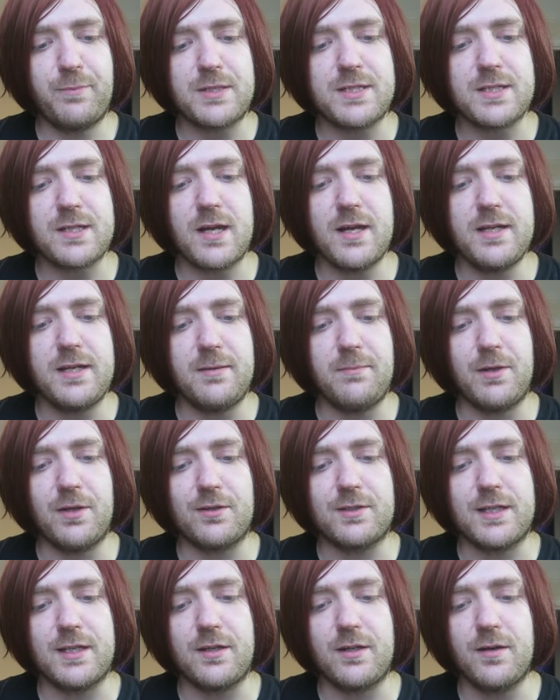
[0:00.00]
beside him
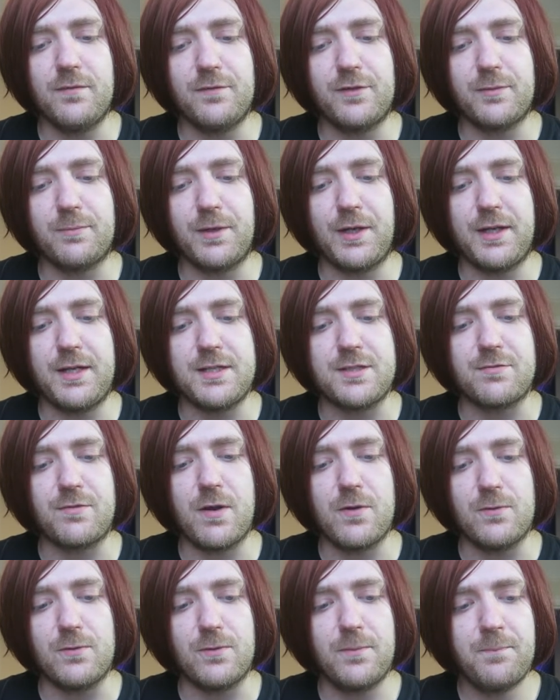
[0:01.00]
looked uncomfortable in his
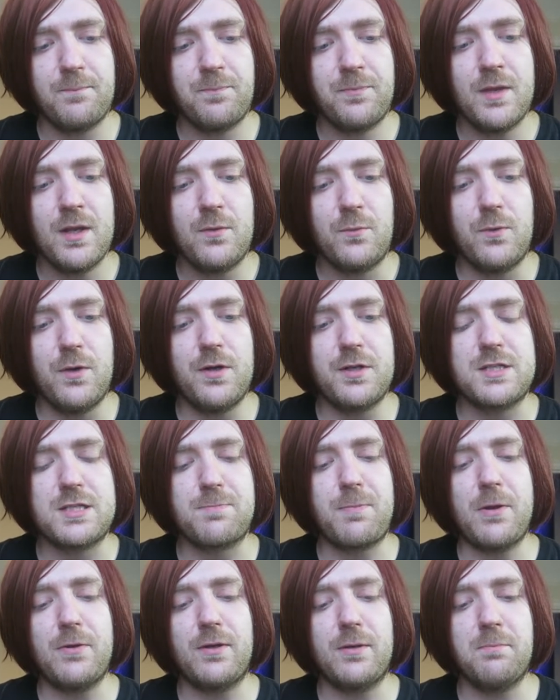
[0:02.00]
role. Words
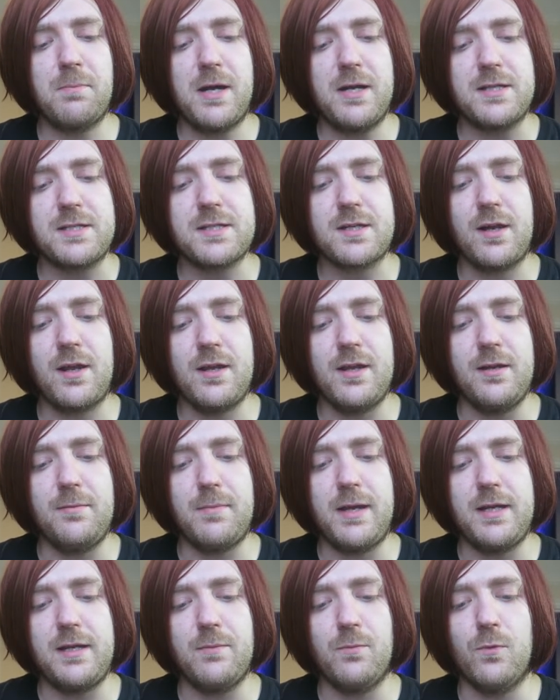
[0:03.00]
spoken by his client
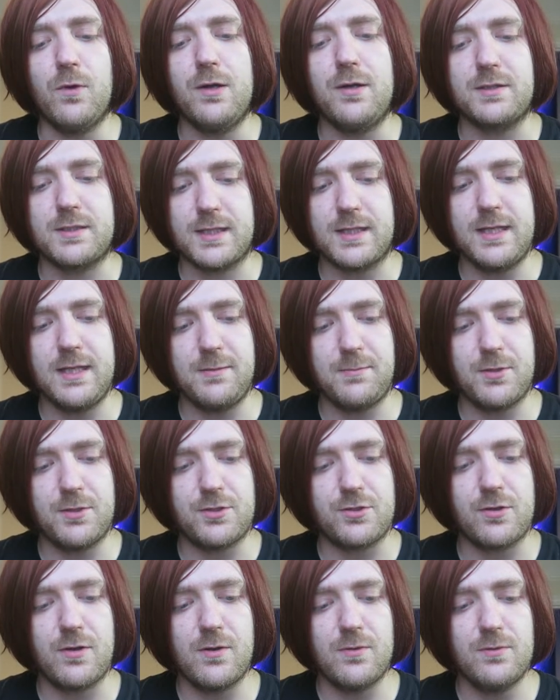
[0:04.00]
made him work to keep
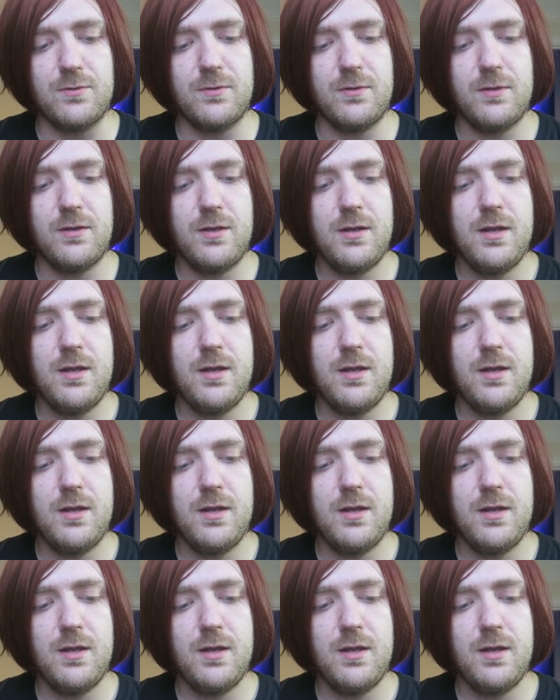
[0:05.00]
control.